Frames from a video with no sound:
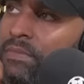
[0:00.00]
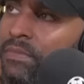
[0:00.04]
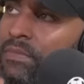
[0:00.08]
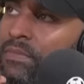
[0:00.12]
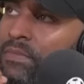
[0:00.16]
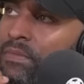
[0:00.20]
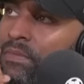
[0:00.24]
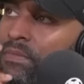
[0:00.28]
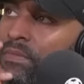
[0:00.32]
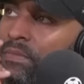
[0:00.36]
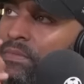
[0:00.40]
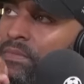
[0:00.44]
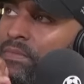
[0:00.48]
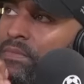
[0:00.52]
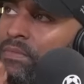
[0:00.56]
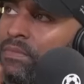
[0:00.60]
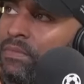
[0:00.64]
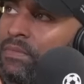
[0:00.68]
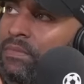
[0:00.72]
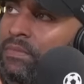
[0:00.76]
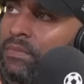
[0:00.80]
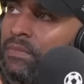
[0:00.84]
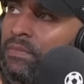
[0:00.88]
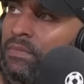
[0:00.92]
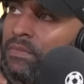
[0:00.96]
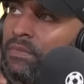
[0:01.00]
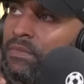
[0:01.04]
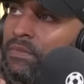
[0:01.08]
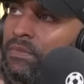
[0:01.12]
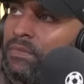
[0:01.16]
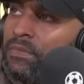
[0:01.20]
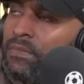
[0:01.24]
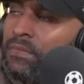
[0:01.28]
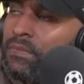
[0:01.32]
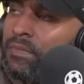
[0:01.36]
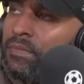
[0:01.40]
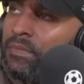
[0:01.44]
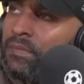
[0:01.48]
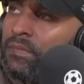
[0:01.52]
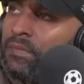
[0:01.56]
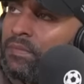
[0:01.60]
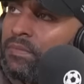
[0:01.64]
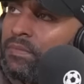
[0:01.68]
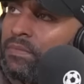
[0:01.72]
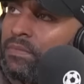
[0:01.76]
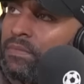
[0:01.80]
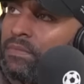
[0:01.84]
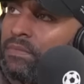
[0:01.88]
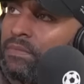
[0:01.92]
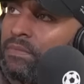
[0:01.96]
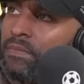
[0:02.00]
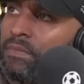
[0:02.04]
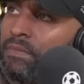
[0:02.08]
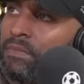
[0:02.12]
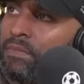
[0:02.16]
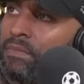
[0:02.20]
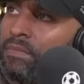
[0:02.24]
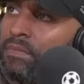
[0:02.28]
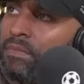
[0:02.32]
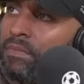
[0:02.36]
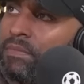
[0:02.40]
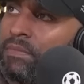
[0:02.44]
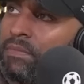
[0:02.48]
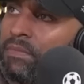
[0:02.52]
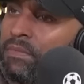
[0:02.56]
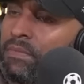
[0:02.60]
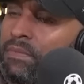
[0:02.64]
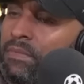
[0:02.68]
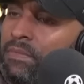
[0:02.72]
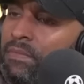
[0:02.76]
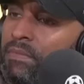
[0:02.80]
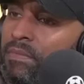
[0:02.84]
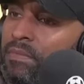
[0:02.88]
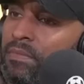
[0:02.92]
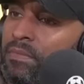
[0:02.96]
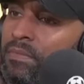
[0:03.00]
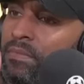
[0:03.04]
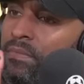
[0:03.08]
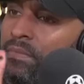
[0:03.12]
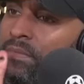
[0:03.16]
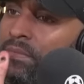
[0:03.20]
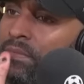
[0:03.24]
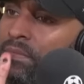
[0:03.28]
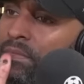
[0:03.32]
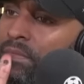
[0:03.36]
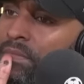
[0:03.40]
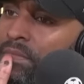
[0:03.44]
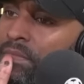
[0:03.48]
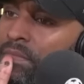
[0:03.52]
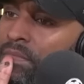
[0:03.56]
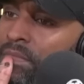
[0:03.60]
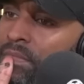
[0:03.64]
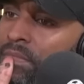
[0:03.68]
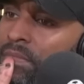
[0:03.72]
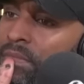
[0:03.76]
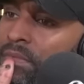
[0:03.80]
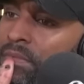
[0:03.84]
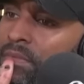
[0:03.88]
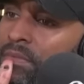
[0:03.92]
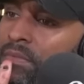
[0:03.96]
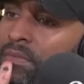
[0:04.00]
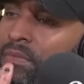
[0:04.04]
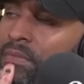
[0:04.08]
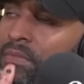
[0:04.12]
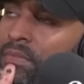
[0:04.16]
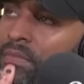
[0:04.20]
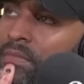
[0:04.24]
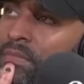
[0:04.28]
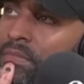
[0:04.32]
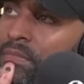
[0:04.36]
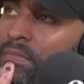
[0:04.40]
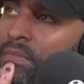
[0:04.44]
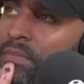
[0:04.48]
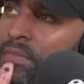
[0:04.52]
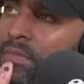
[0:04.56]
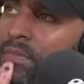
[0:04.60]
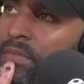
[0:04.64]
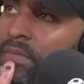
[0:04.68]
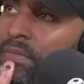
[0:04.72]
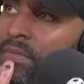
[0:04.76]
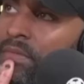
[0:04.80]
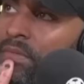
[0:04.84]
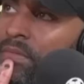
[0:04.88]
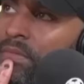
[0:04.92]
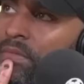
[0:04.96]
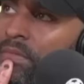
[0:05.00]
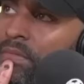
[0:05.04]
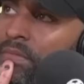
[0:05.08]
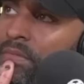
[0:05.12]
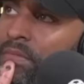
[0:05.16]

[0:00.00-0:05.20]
[no speech]